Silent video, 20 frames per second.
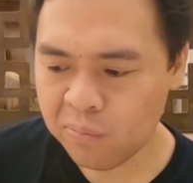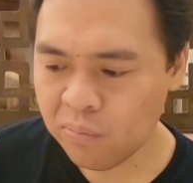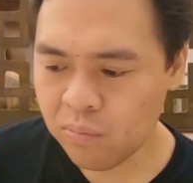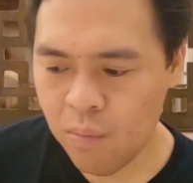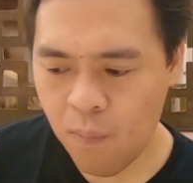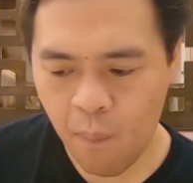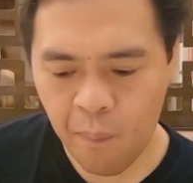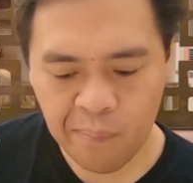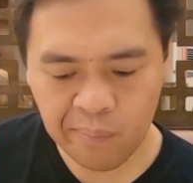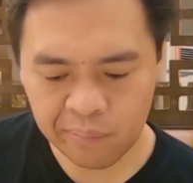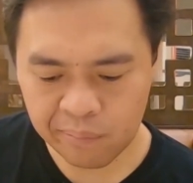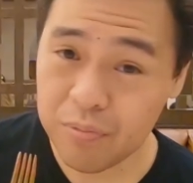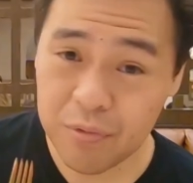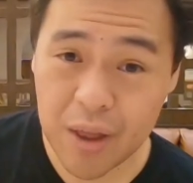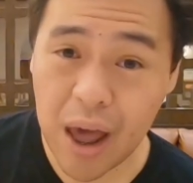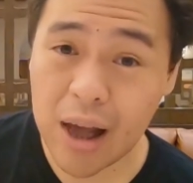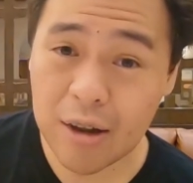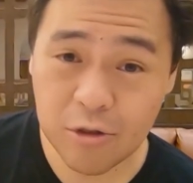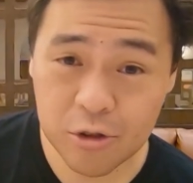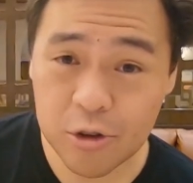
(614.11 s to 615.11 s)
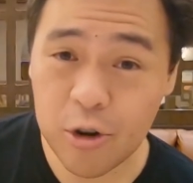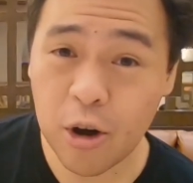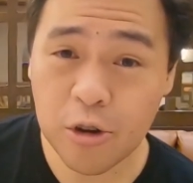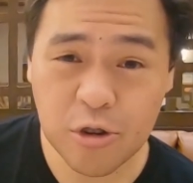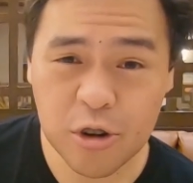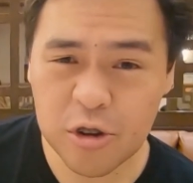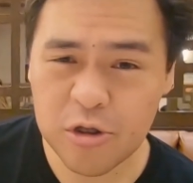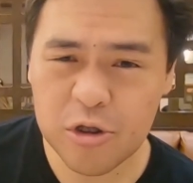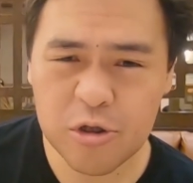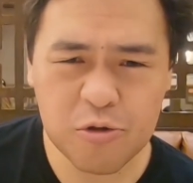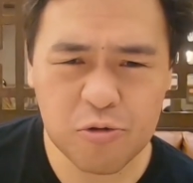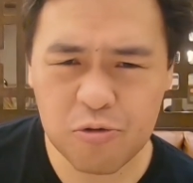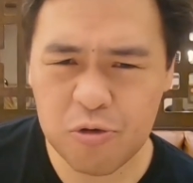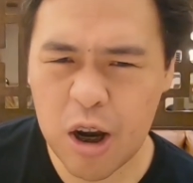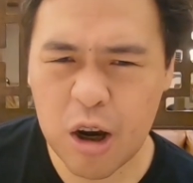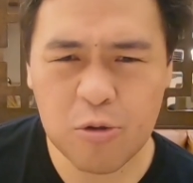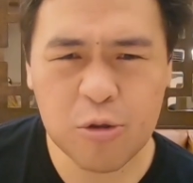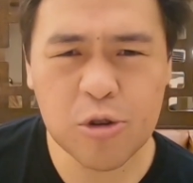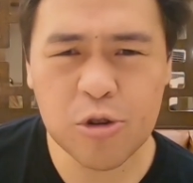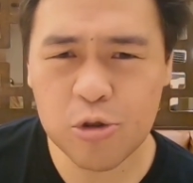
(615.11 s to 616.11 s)
That sauce has a
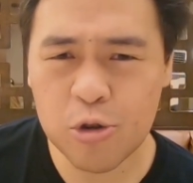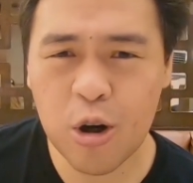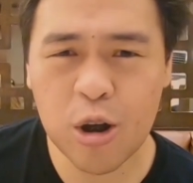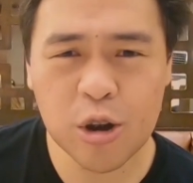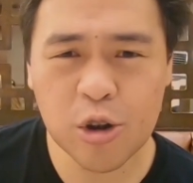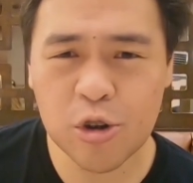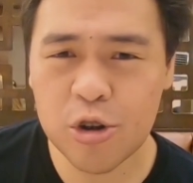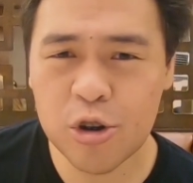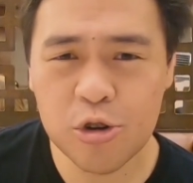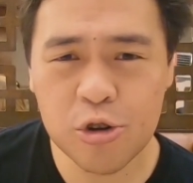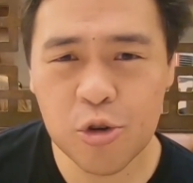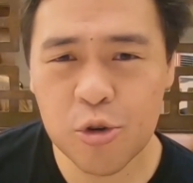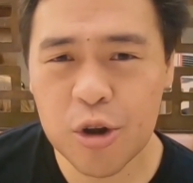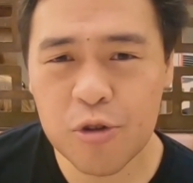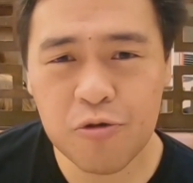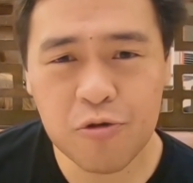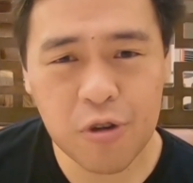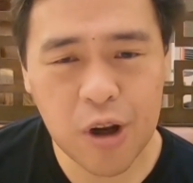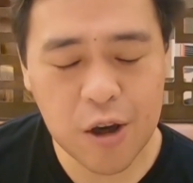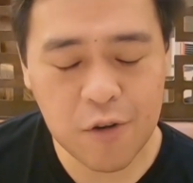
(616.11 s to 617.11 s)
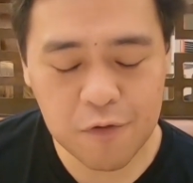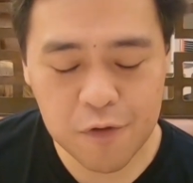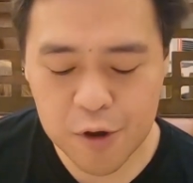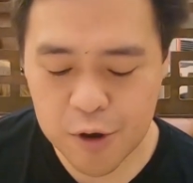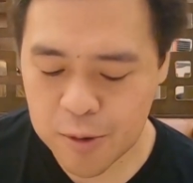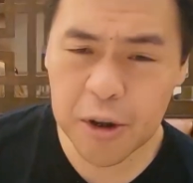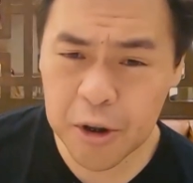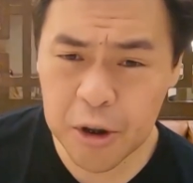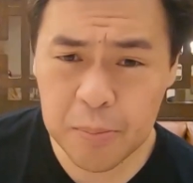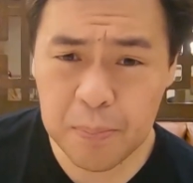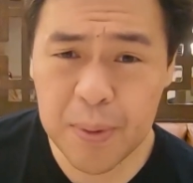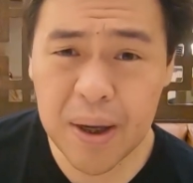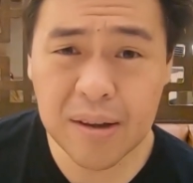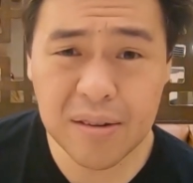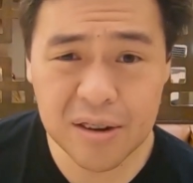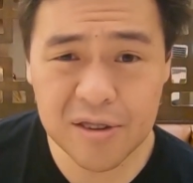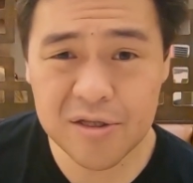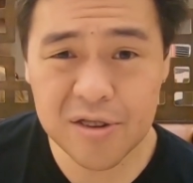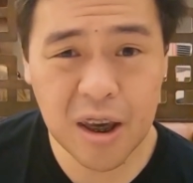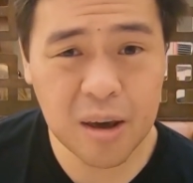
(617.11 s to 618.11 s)
very strong gingery flavor, herby at the
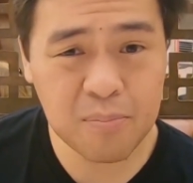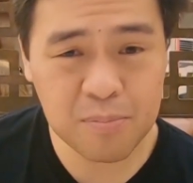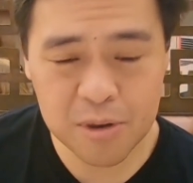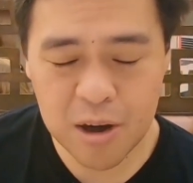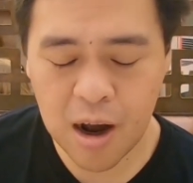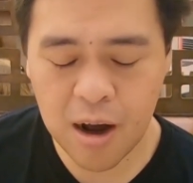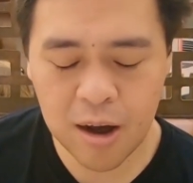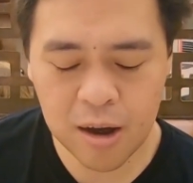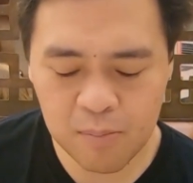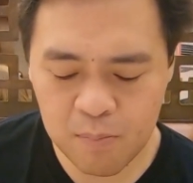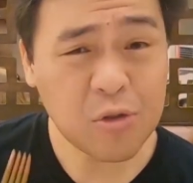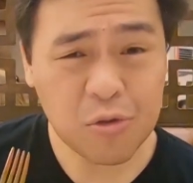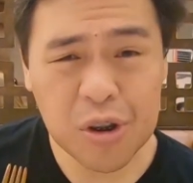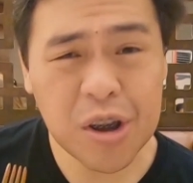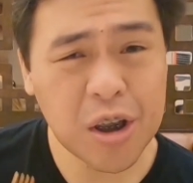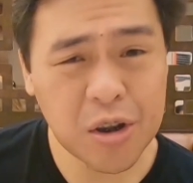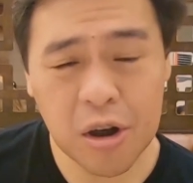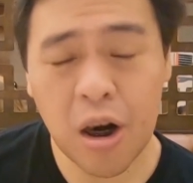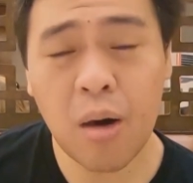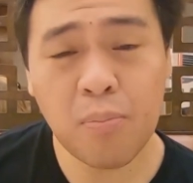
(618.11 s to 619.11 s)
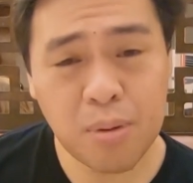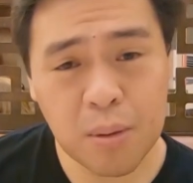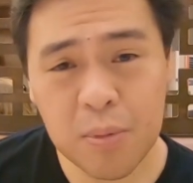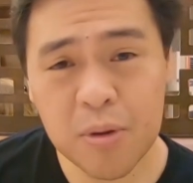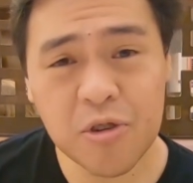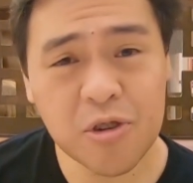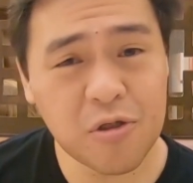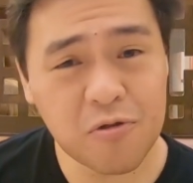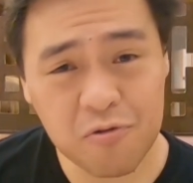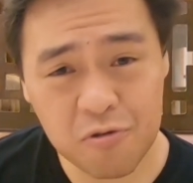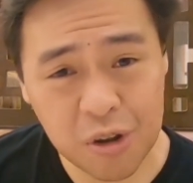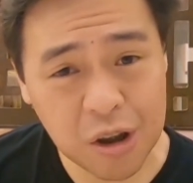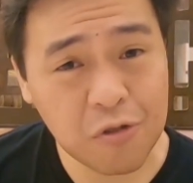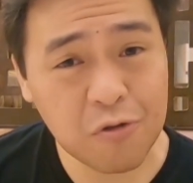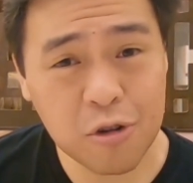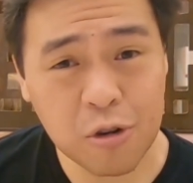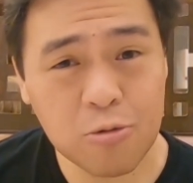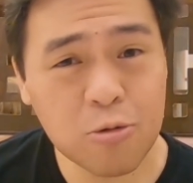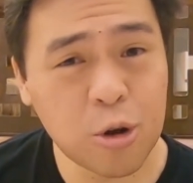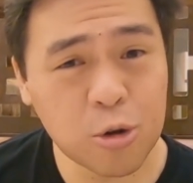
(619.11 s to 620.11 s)
same time. Really complements the flavor
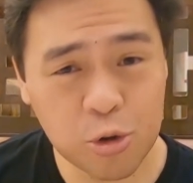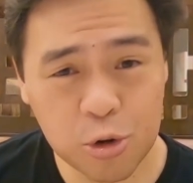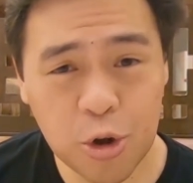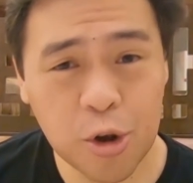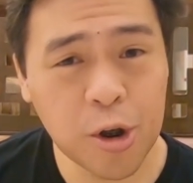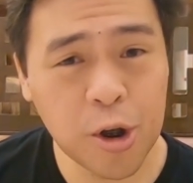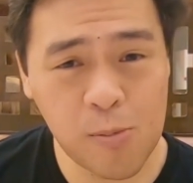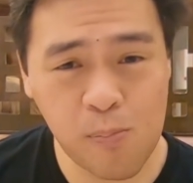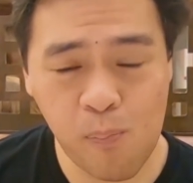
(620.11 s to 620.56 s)
of the chicken.